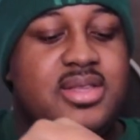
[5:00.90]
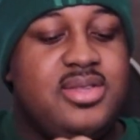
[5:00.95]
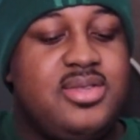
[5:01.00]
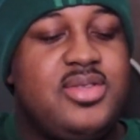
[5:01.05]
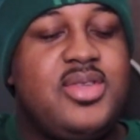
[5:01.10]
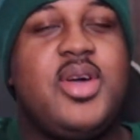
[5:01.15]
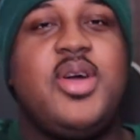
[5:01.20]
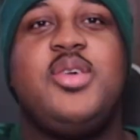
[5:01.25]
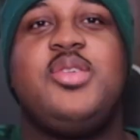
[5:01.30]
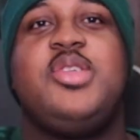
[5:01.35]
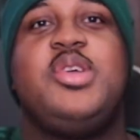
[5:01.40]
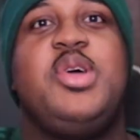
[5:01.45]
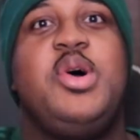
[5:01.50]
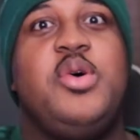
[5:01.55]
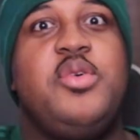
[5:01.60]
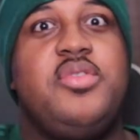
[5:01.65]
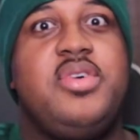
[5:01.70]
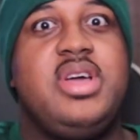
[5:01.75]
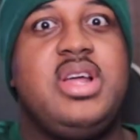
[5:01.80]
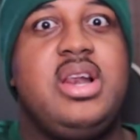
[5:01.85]
just turned it
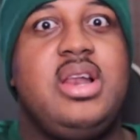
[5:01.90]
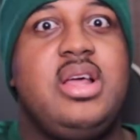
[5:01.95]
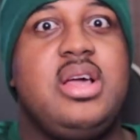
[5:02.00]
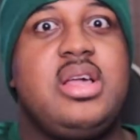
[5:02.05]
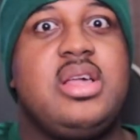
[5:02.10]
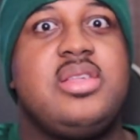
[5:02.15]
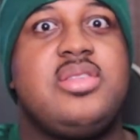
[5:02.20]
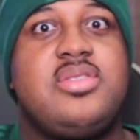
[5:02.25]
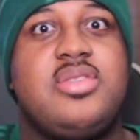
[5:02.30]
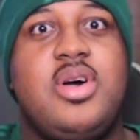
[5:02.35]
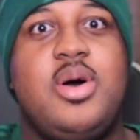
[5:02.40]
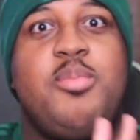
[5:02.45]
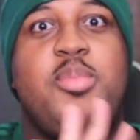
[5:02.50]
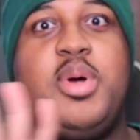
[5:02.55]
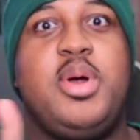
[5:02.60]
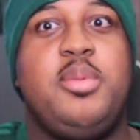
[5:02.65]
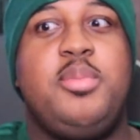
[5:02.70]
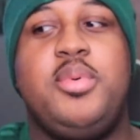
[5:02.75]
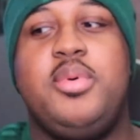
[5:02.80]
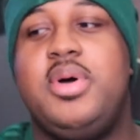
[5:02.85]
over and look and saw
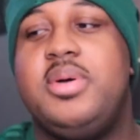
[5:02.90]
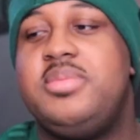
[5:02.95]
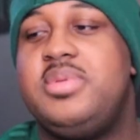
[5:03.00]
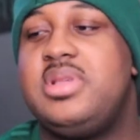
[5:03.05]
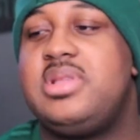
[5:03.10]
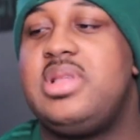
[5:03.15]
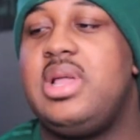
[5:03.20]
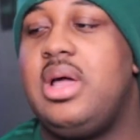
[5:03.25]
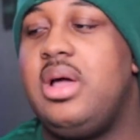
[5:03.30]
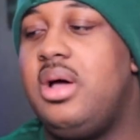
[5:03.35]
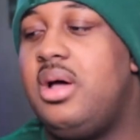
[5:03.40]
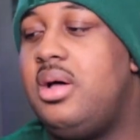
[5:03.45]
purple. I'm just like,